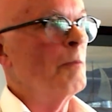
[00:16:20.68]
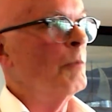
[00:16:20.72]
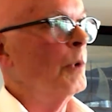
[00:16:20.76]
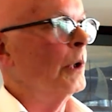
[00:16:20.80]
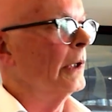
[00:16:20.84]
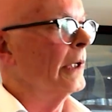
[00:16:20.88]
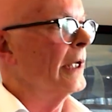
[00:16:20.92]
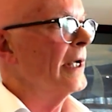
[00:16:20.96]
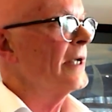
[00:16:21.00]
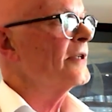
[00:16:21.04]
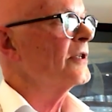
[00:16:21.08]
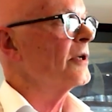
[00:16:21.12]
were
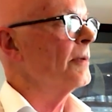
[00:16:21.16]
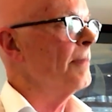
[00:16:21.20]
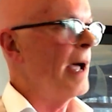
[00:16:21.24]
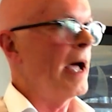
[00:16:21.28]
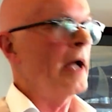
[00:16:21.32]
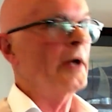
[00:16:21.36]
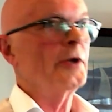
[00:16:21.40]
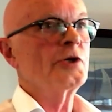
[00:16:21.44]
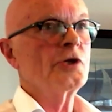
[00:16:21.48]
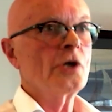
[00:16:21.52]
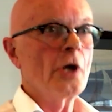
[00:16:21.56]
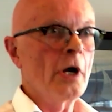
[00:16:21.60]
less
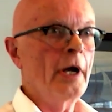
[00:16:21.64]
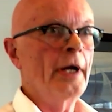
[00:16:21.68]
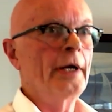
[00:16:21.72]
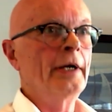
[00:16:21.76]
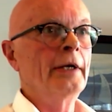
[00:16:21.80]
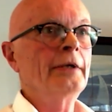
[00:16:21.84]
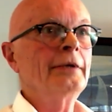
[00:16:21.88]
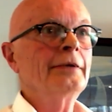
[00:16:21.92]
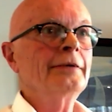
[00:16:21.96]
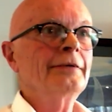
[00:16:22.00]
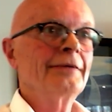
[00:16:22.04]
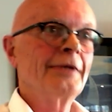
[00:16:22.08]
about
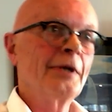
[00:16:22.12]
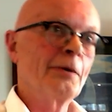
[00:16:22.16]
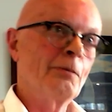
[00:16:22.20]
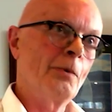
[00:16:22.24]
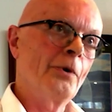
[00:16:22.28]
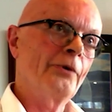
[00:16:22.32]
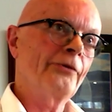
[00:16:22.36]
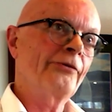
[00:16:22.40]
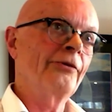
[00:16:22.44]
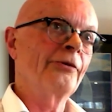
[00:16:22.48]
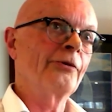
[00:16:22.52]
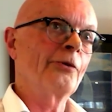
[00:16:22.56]
China. It
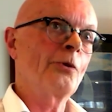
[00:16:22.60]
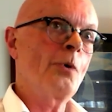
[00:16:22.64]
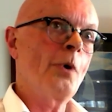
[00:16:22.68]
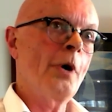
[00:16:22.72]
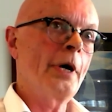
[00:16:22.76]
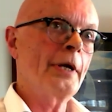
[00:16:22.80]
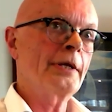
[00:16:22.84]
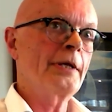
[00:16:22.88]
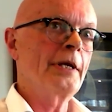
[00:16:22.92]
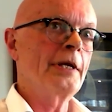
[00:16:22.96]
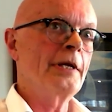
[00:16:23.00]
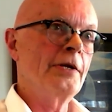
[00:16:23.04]
wasn't
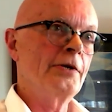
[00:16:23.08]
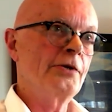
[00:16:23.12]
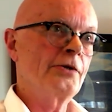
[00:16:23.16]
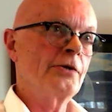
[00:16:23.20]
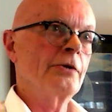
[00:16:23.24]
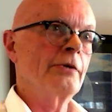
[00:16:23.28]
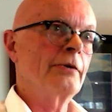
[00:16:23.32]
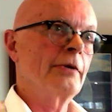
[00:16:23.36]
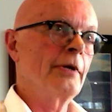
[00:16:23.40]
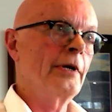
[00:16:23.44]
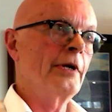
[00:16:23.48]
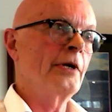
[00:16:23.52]
quite the
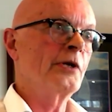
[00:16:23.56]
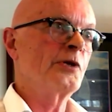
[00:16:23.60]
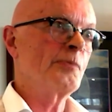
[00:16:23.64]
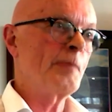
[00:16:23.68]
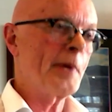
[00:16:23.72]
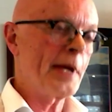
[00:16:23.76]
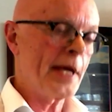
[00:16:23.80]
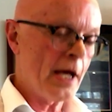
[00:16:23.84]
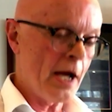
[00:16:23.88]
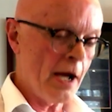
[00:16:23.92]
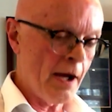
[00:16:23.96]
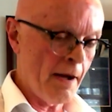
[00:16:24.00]
issue that it's
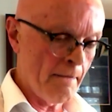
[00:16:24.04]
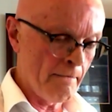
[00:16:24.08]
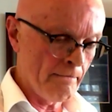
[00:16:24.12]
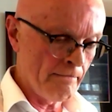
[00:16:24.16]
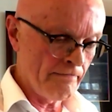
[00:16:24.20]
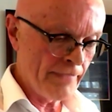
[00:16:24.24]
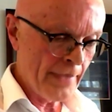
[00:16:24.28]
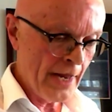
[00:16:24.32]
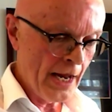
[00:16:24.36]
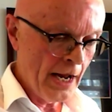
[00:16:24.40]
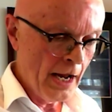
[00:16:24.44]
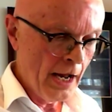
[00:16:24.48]

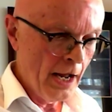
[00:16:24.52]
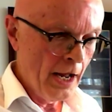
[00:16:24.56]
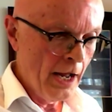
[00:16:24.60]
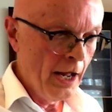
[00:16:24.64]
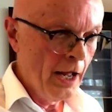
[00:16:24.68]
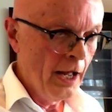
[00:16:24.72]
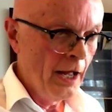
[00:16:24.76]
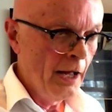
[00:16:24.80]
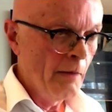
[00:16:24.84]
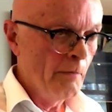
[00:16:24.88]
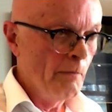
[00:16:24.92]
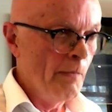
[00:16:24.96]
become,
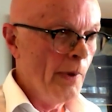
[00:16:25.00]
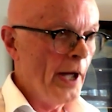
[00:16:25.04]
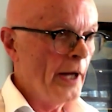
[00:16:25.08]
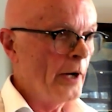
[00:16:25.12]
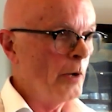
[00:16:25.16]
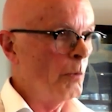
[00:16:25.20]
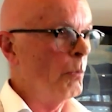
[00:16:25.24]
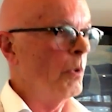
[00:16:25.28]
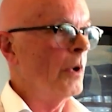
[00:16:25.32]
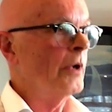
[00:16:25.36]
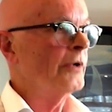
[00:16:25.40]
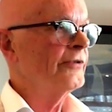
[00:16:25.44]
but
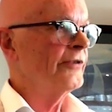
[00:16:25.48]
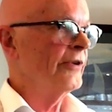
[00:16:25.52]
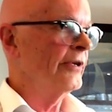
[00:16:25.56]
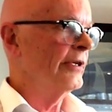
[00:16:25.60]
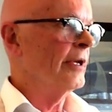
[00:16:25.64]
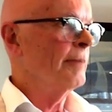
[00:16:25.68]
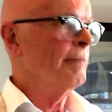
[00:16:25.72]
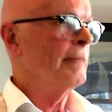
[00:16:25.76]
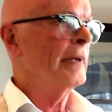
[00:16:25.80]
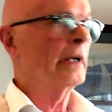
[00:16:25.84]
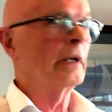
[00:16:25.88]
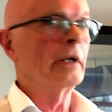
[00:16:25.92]
it was in
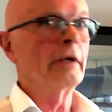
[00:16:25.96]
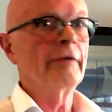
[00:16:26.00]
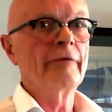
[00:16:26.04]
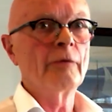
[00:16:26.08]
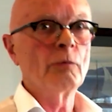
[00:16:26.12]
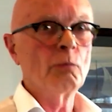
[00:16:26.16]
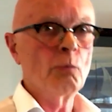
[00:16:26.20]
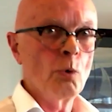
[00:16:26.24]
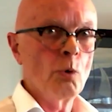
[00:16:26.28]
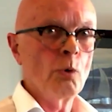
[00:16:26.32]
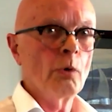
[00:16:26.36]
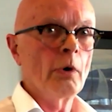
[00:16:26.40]
the middle of the
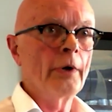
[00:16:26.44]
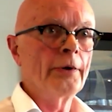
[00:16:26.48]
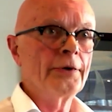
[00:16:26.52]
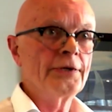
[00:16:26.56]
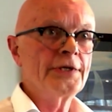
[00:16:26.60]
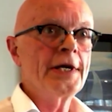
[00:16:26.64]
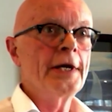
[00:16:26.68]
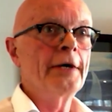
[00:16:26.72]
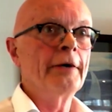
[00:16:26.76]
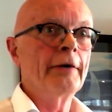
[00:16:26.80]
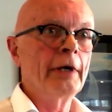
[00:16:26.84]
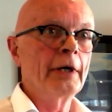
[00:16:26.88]
war on
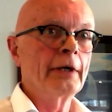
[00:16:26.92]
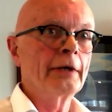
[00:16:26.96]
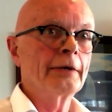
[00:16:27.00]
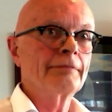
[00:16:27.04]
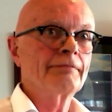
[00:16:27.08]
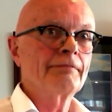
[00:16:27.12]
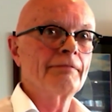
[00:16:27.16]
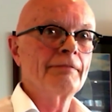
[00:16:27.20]
terror.